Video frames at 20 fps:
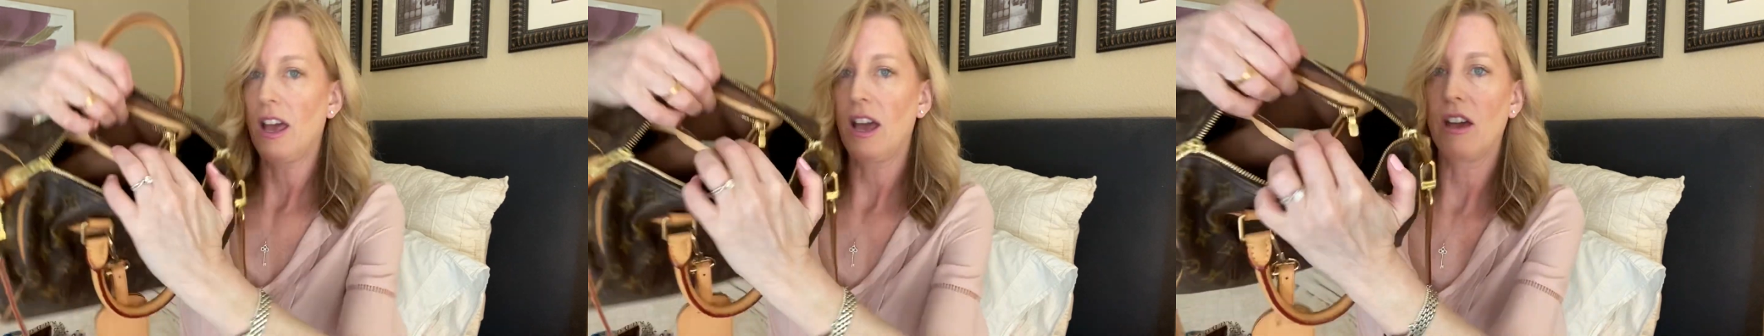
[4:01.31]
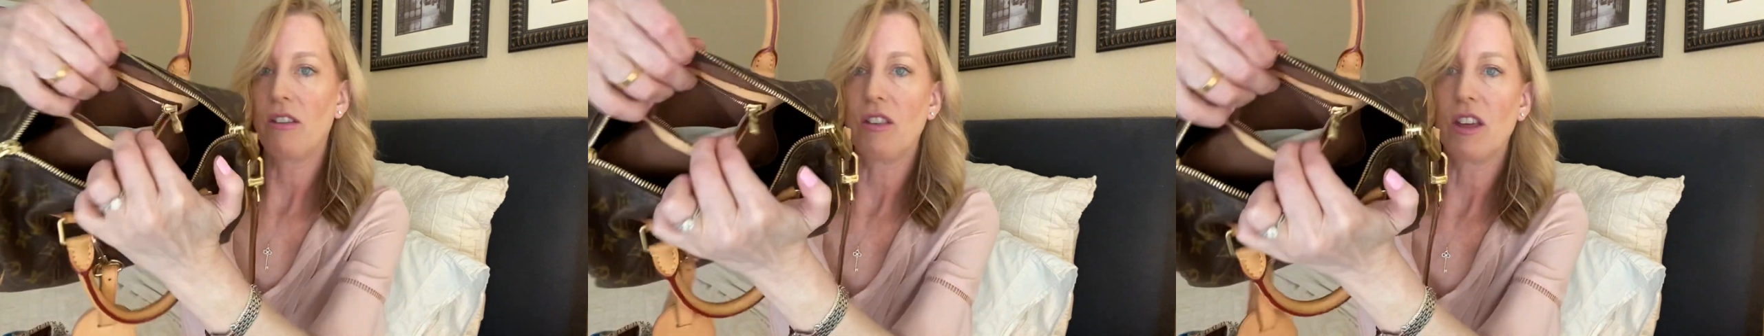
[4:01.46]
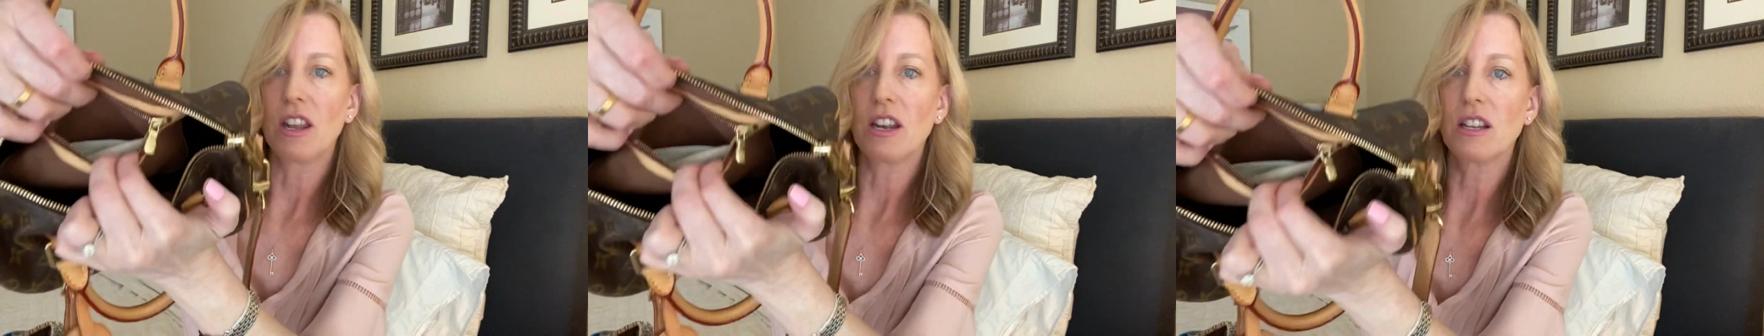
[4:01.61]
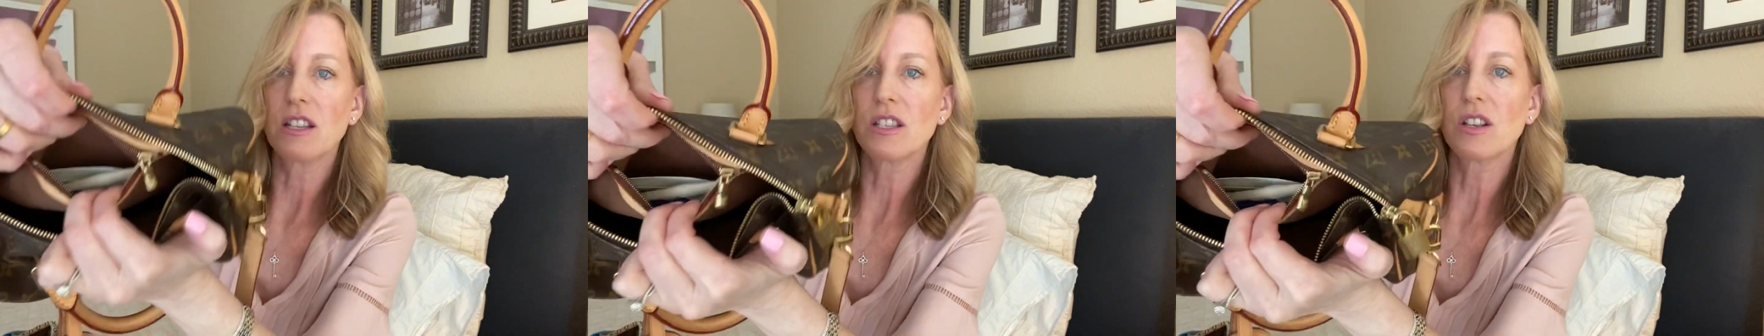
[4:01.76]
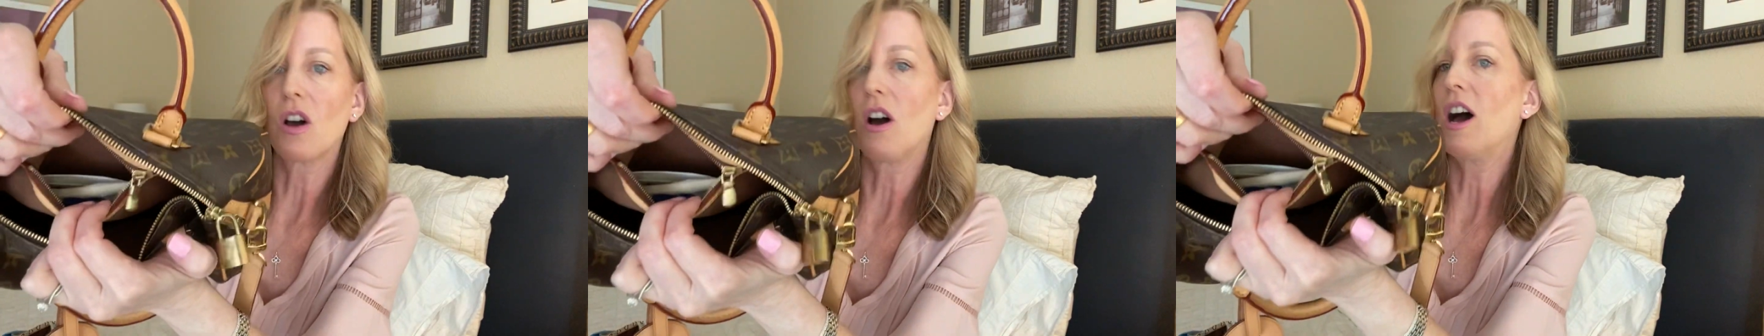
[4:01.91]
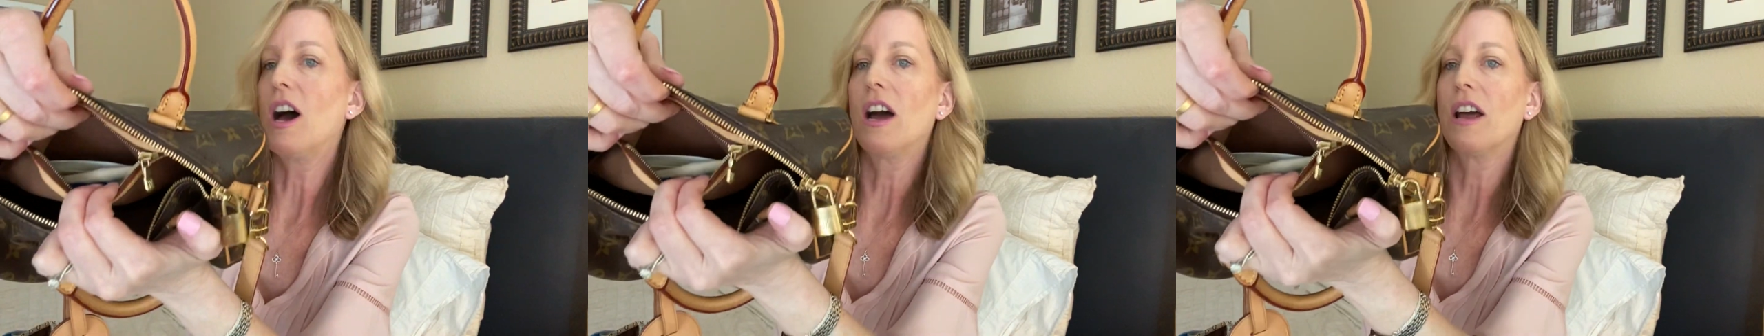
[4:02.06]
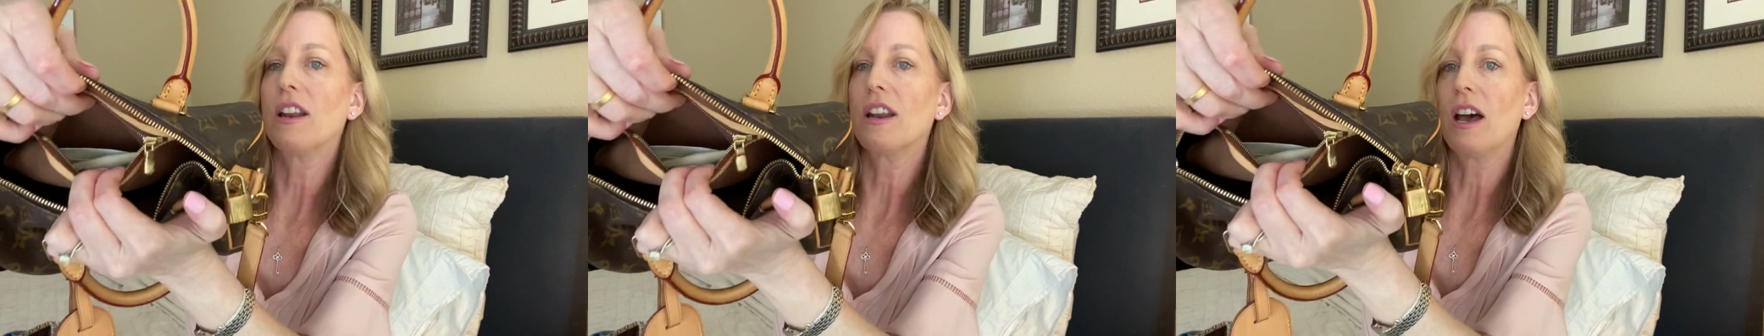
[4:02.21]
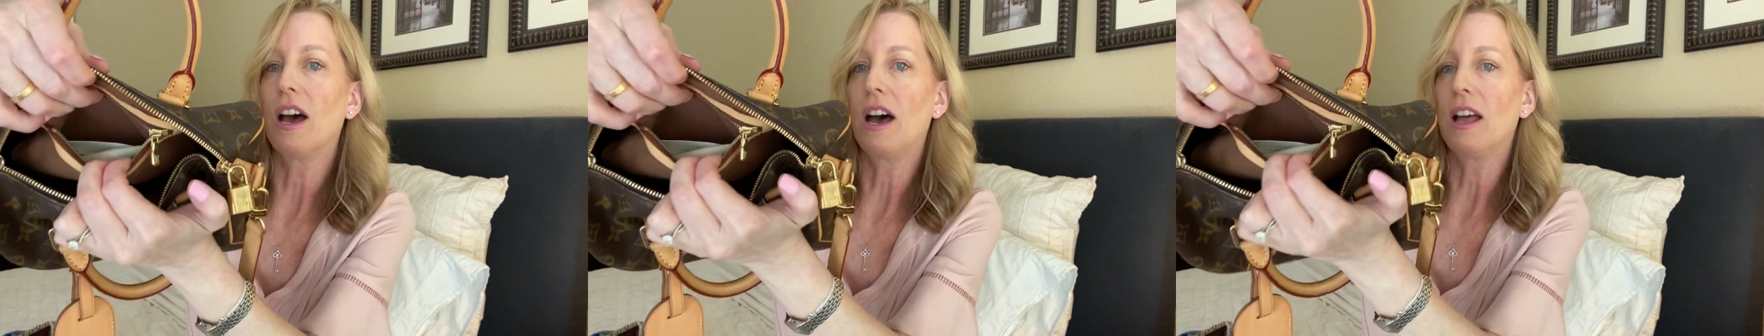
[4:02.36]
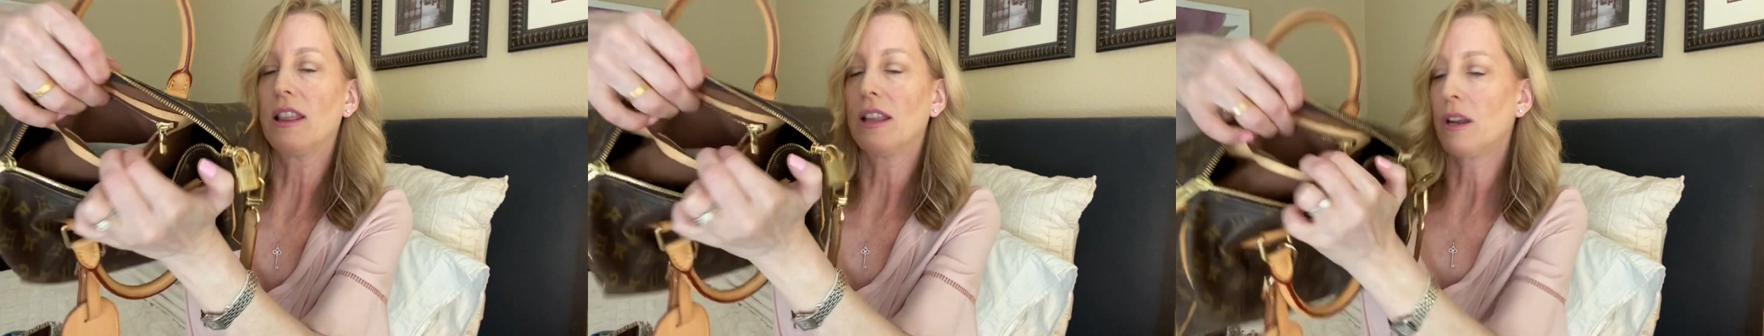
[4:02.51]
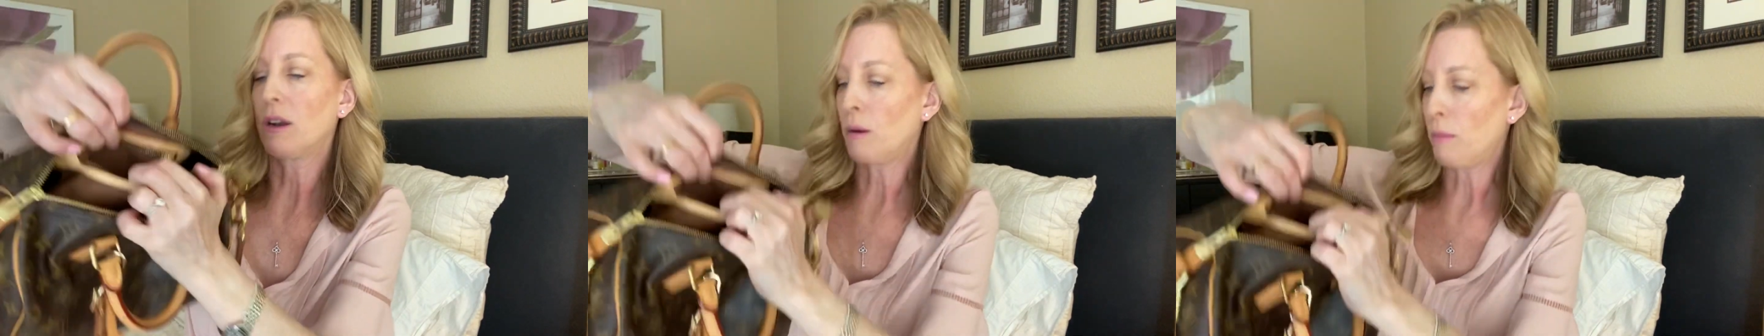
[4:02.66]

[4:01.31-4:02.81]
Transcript: And then it's got a little